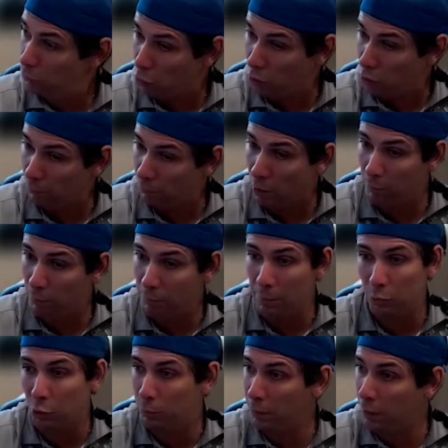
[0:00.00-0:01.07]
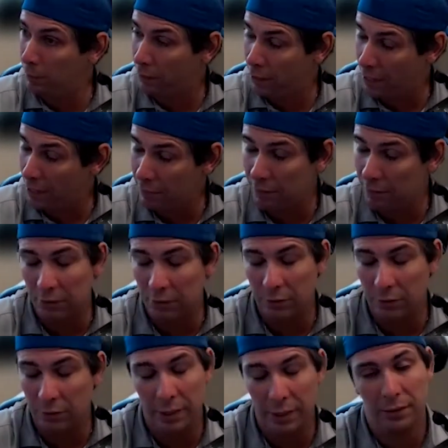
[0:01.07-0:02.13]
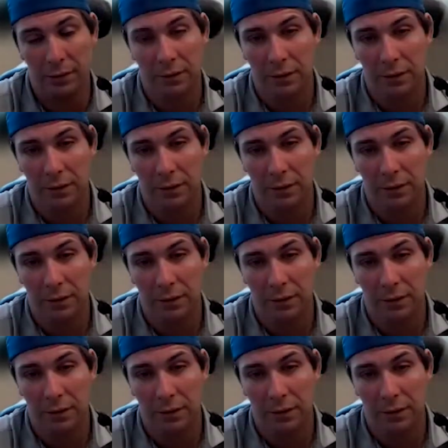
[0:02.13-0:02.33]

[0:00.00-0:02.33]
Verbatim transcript: Don't come around people who may or may not have it, right?